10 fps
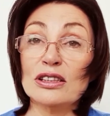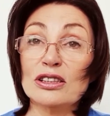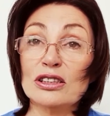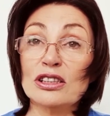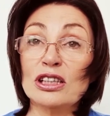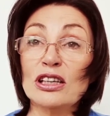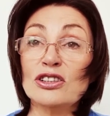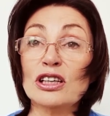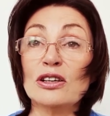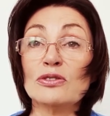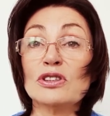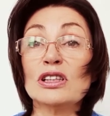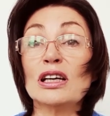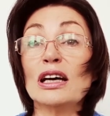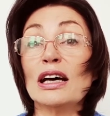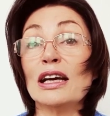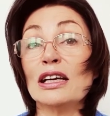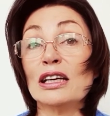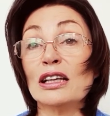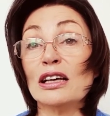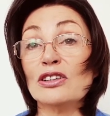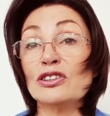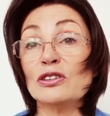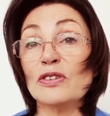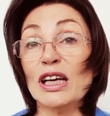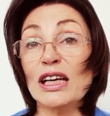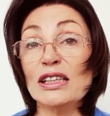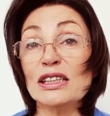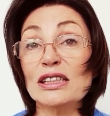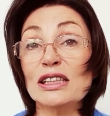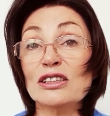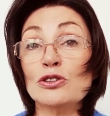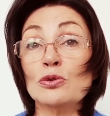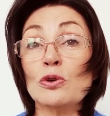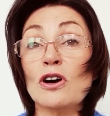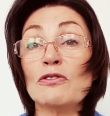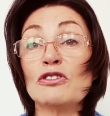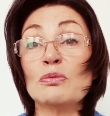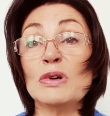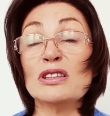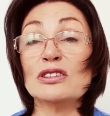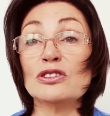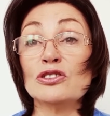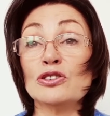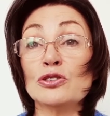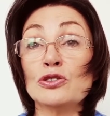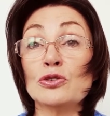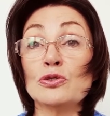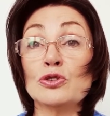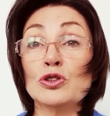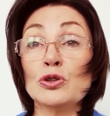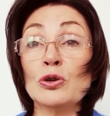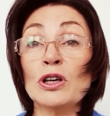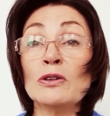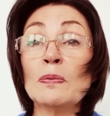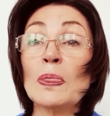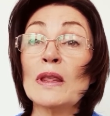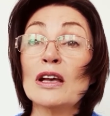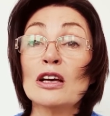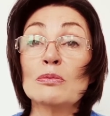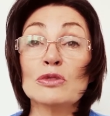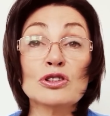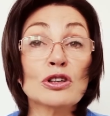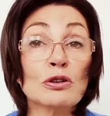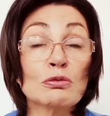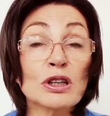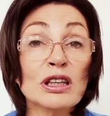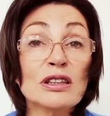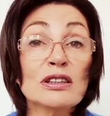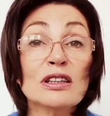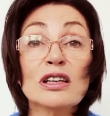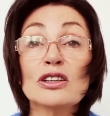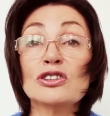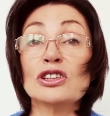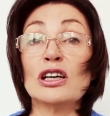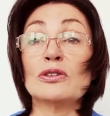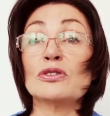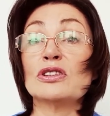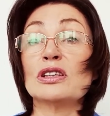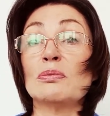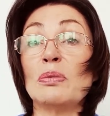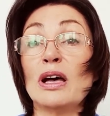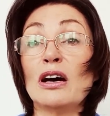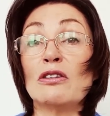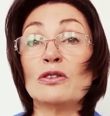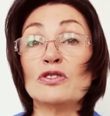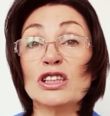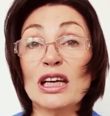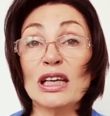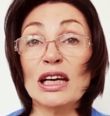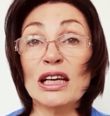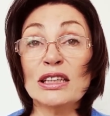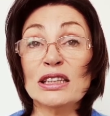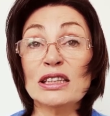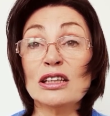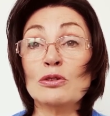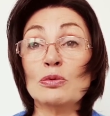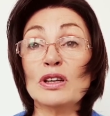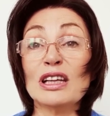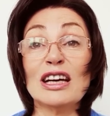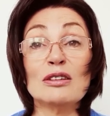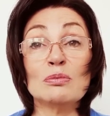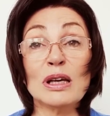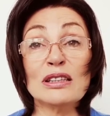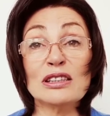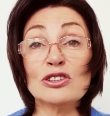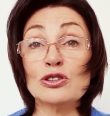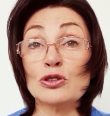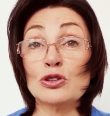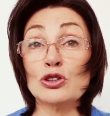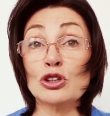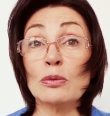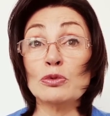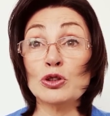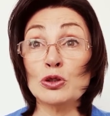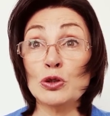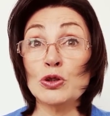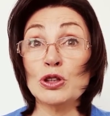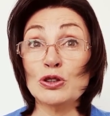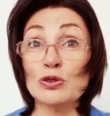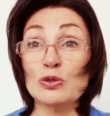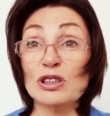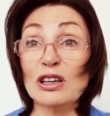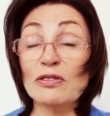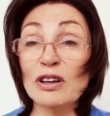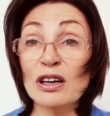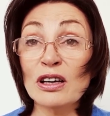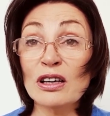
Chi Channels, a collection of entities who offer a message to choose joy. Michelle Reed channels the power of 10 entity with a message to stop choosing to suffer.